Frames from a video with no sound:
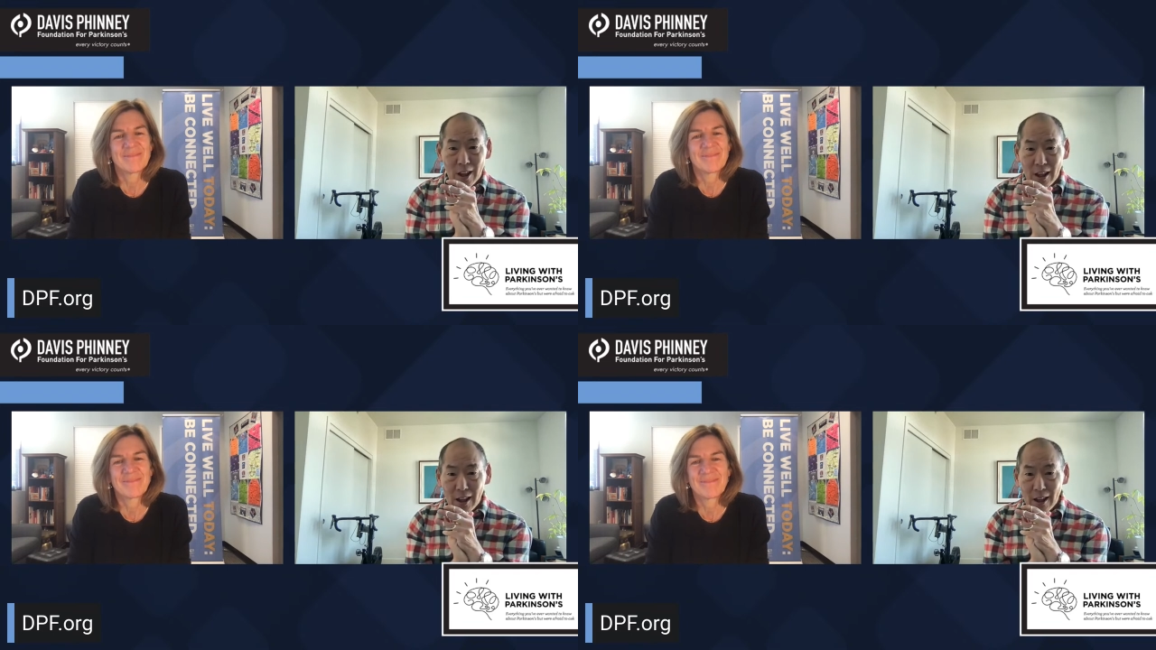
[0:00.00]

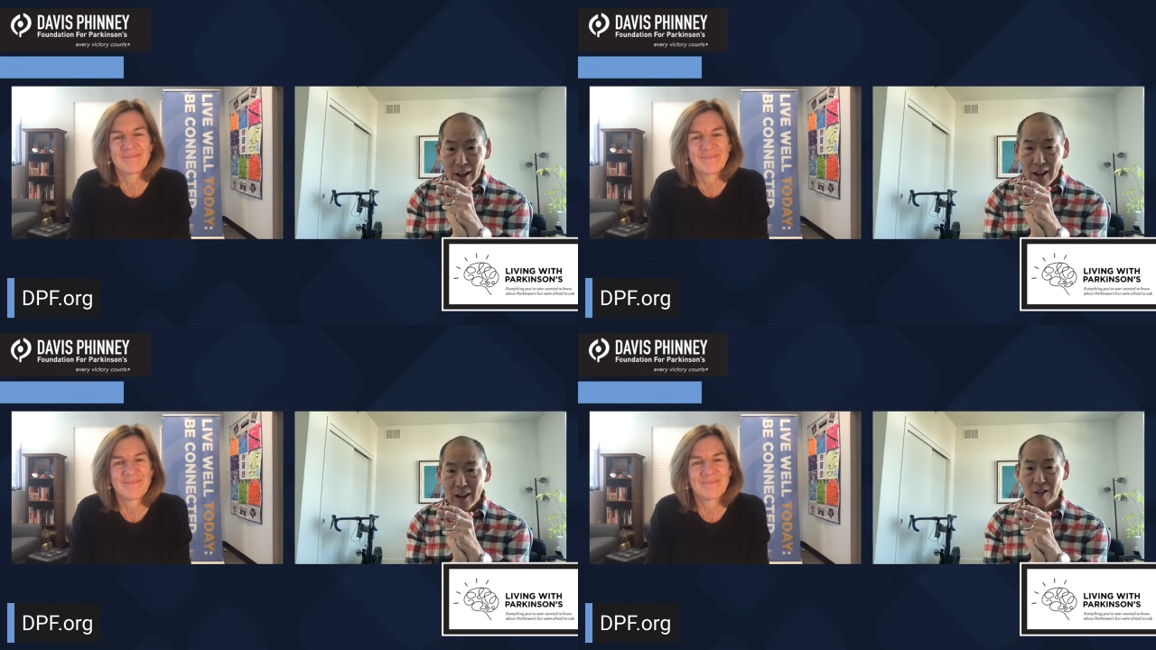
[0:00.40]

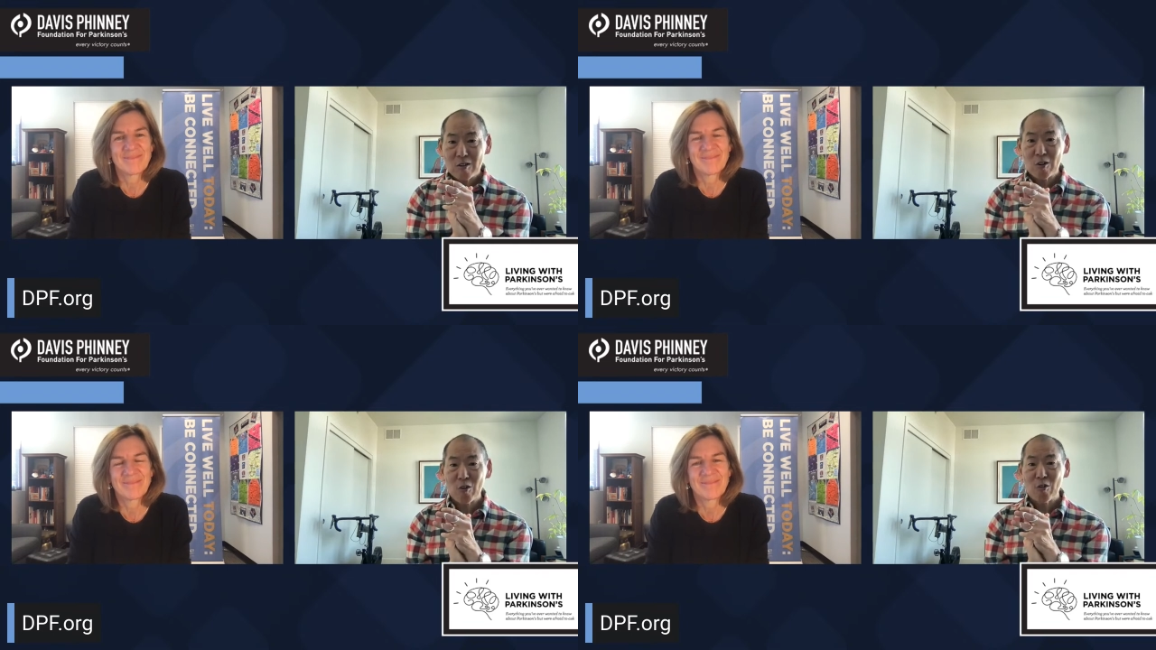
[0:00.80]
Speaker 1: And
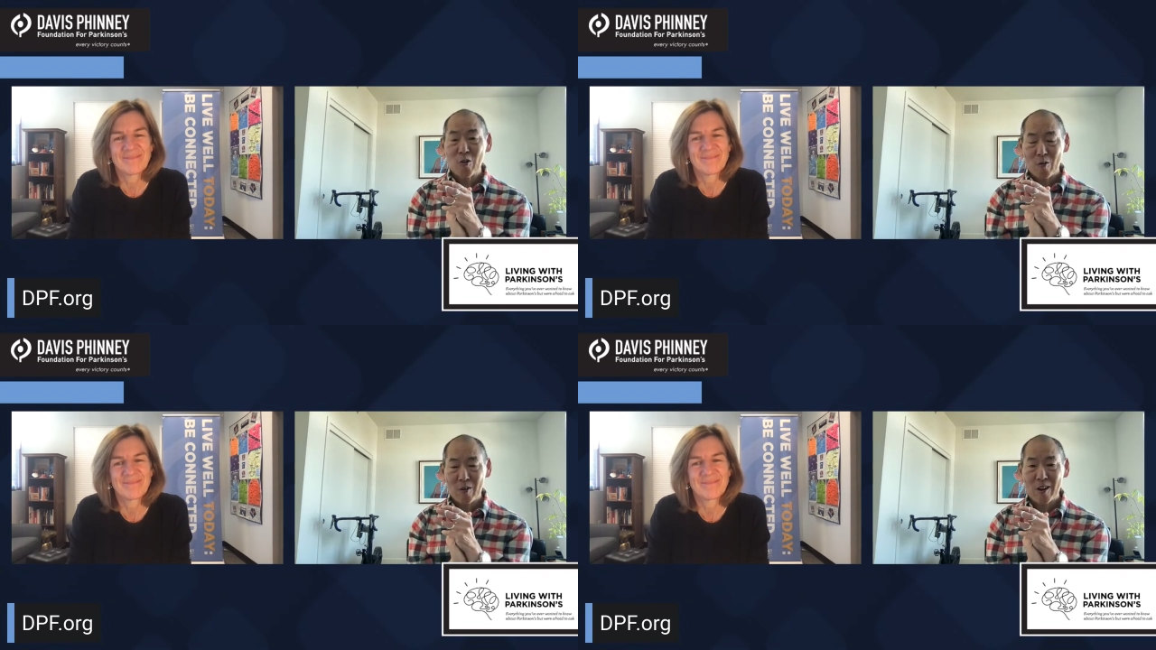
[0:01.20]
so
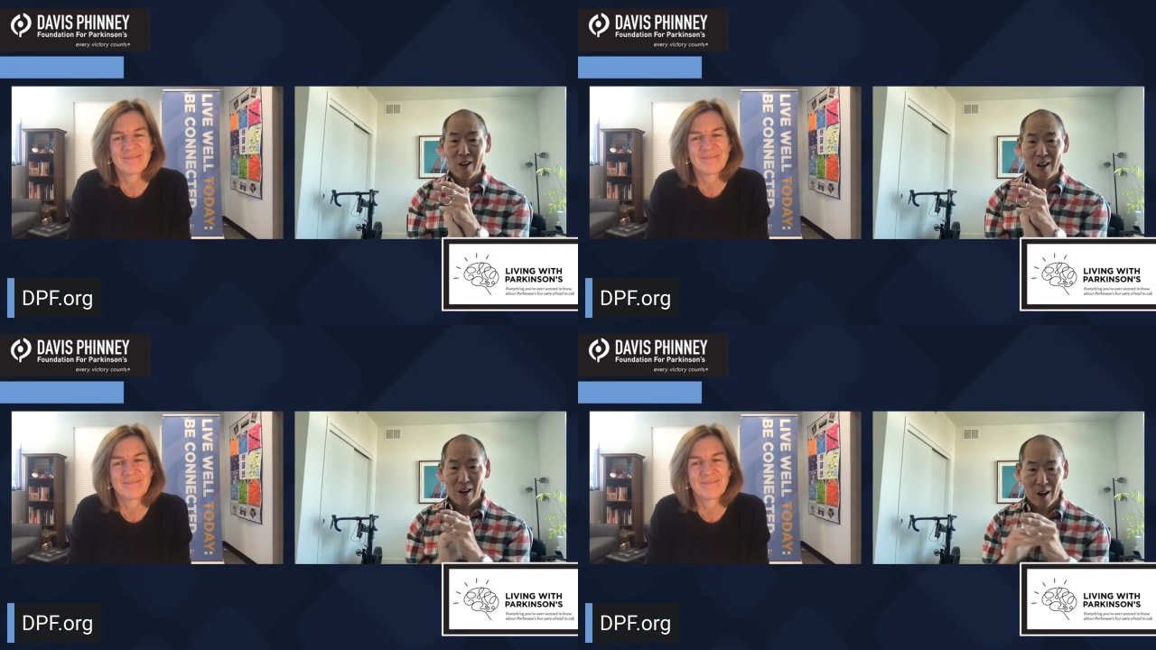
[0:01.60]
for
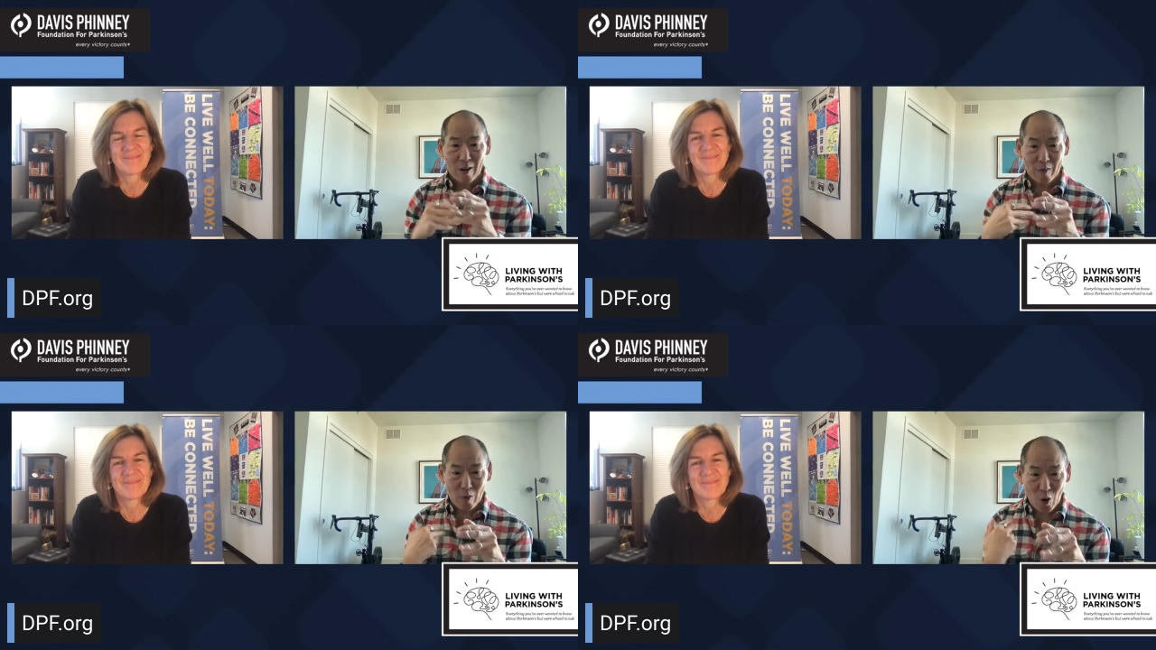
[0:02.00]
me,
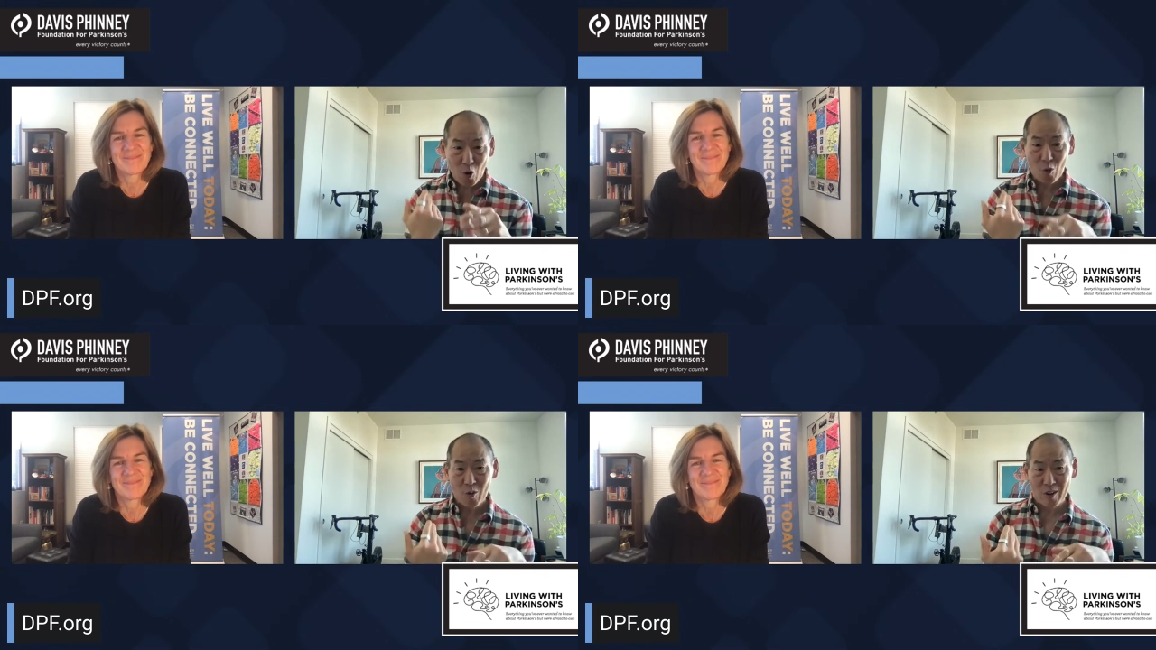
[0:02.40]
I'm
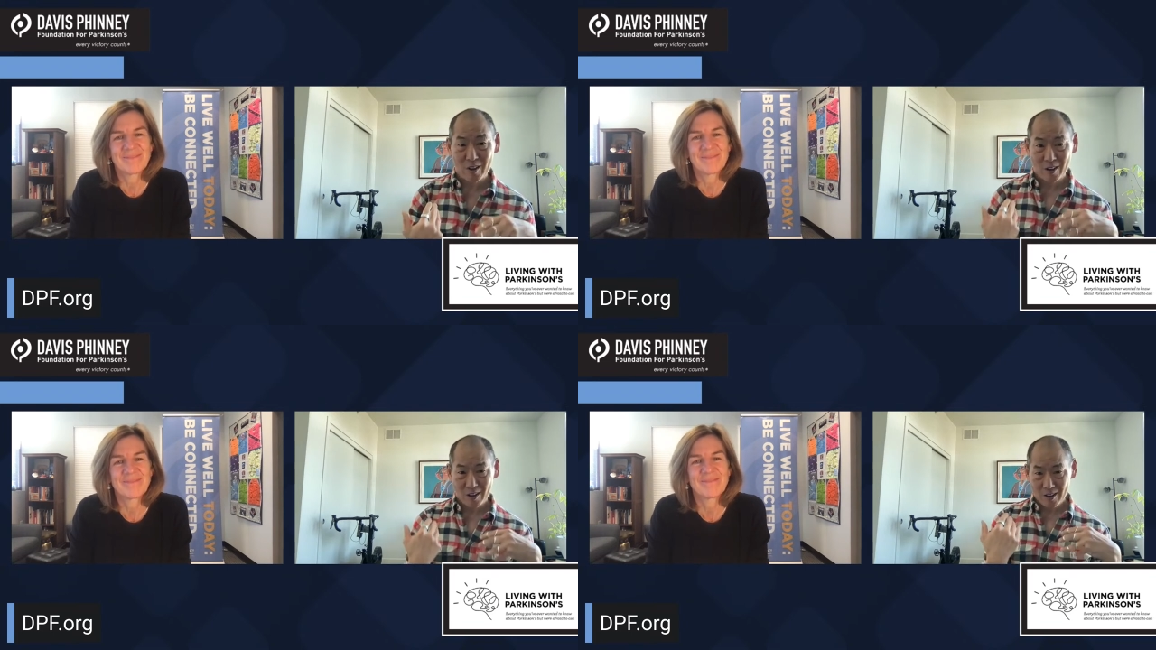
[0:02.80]

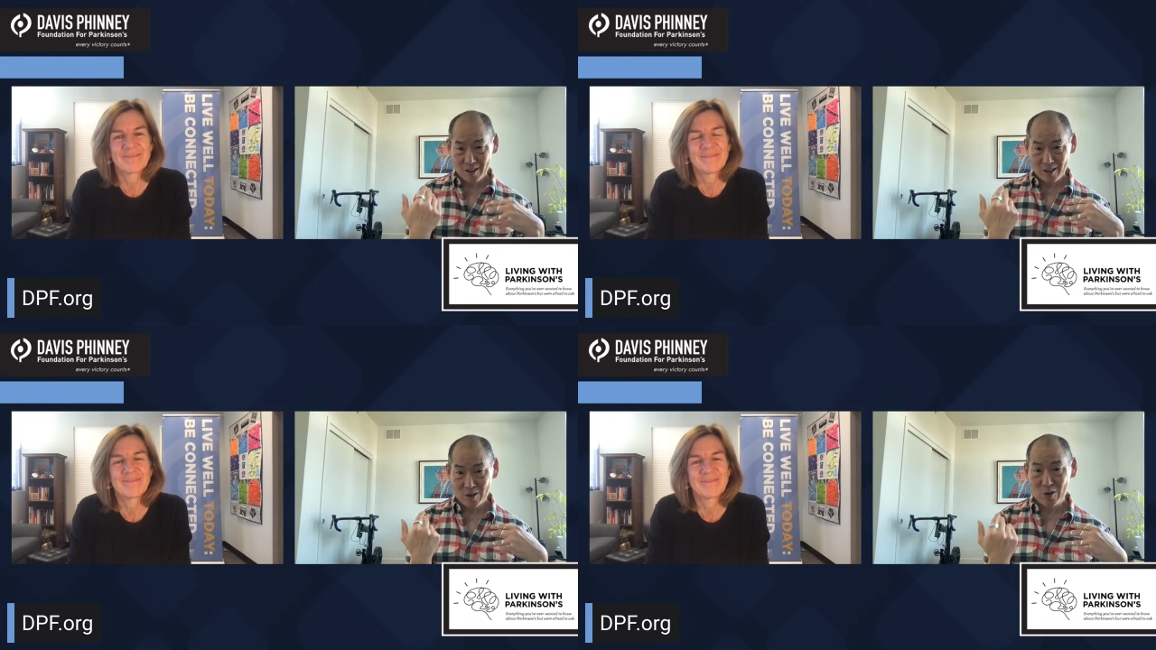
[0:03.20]
hoping
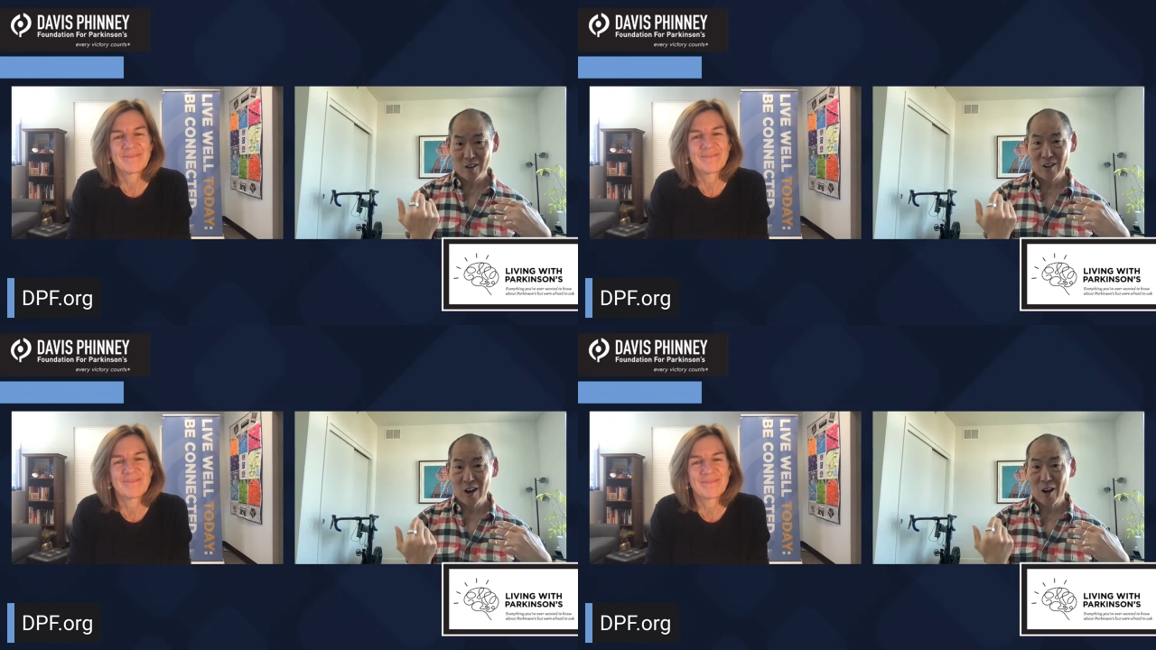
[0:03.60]

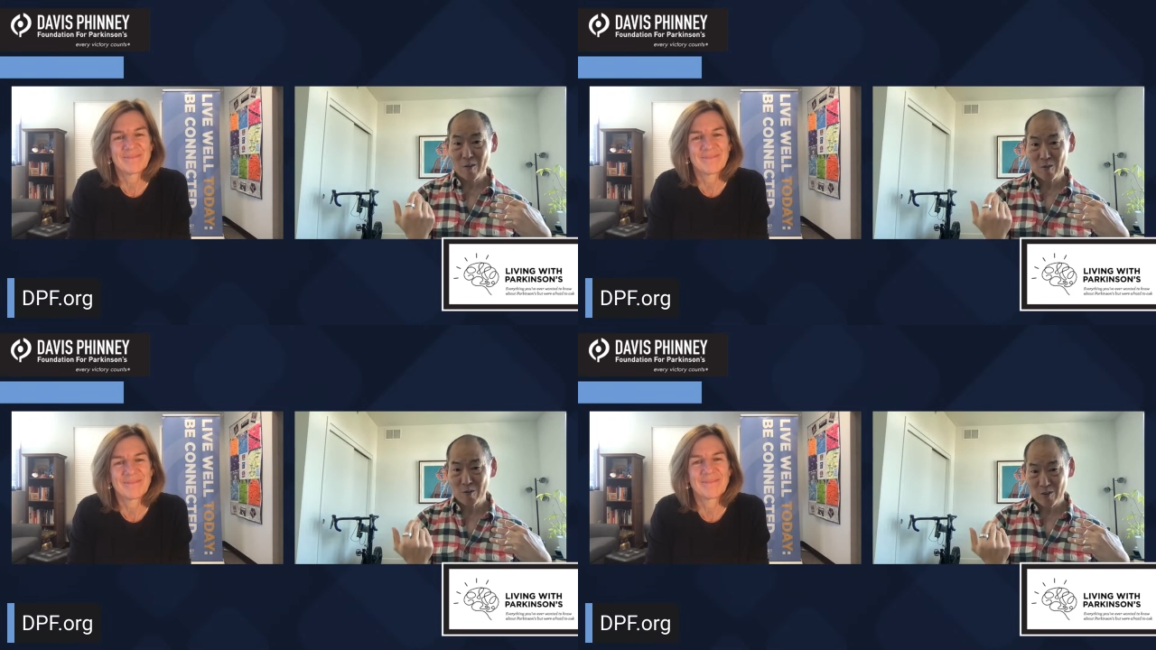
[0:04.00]
to
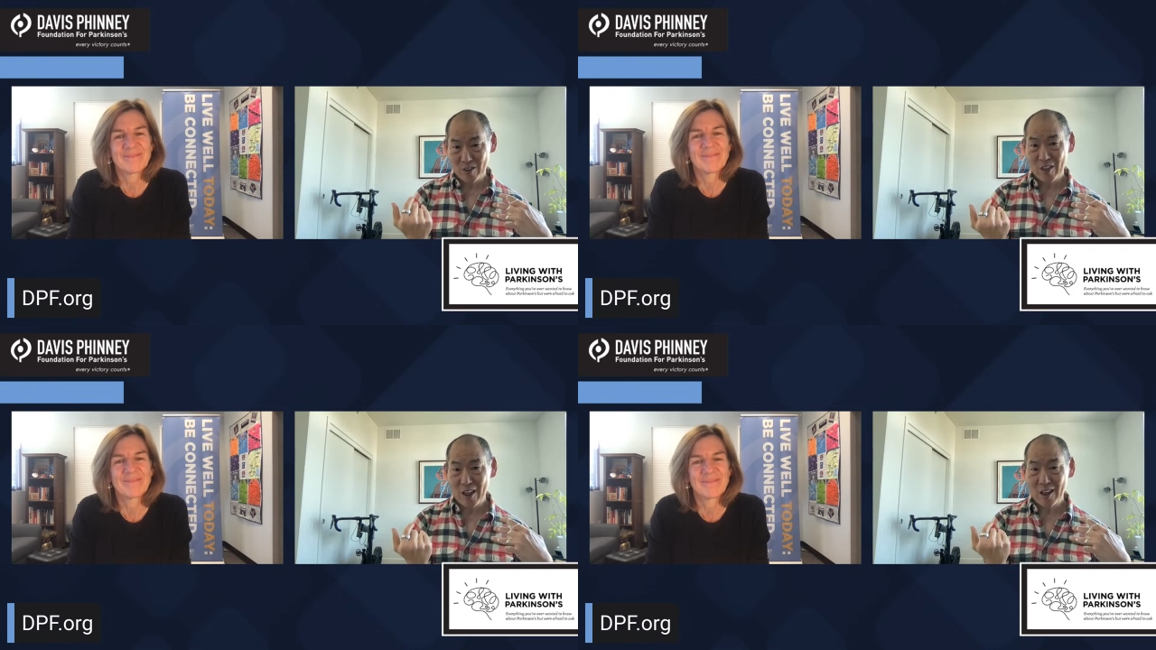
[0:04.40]
adopt
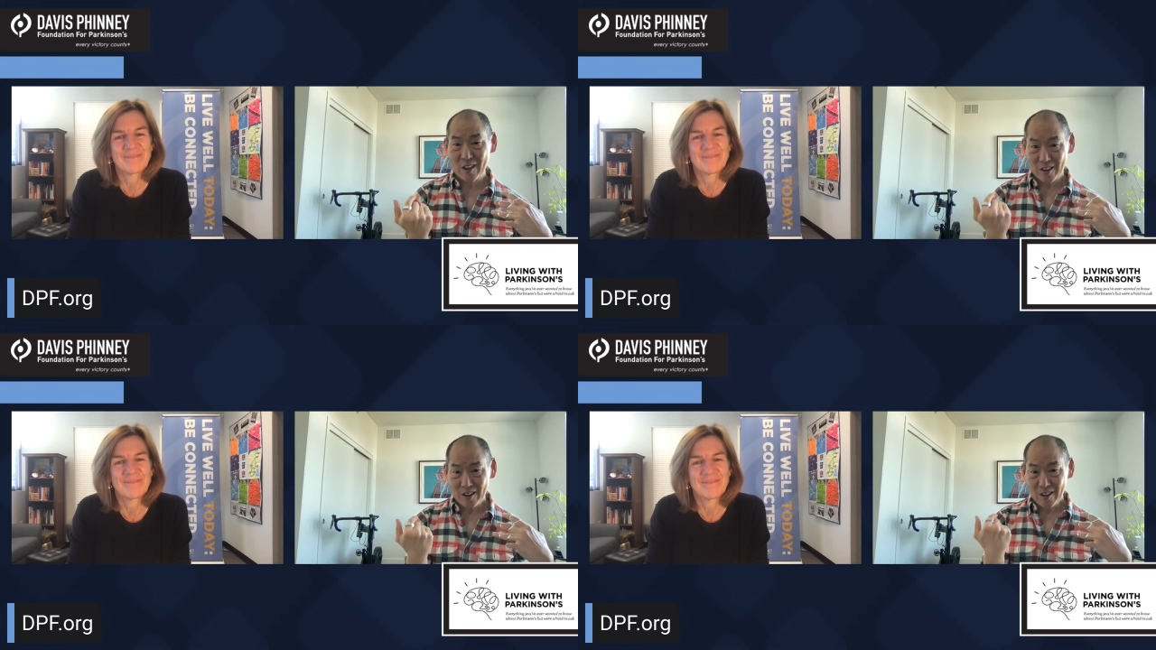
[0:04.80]

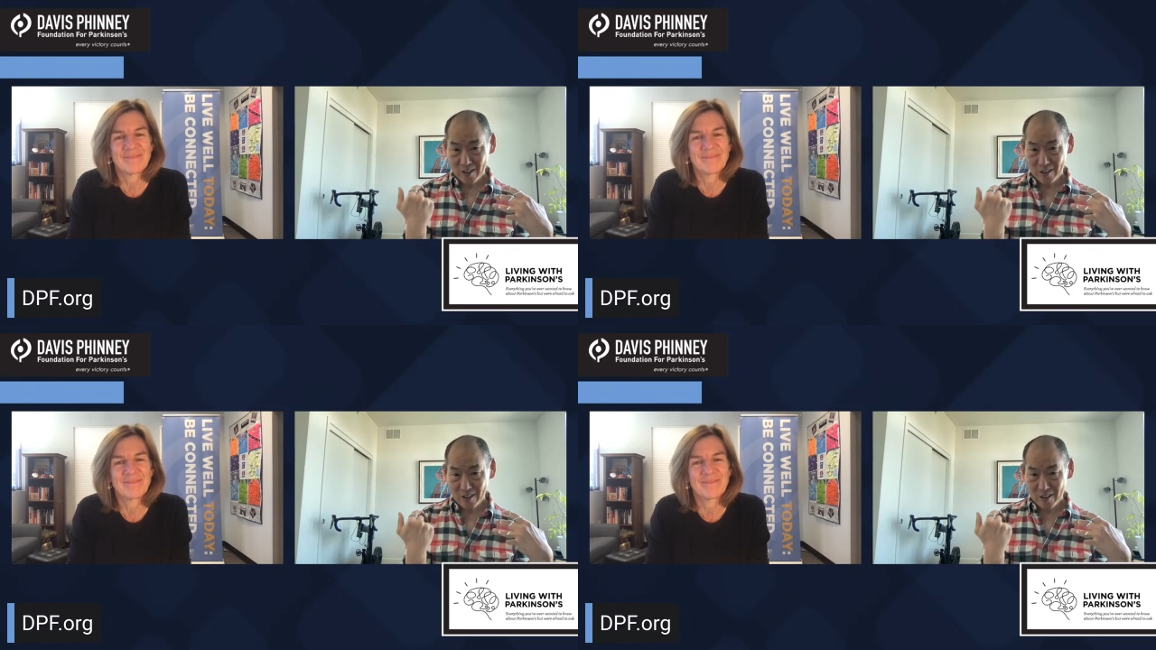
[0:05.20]
that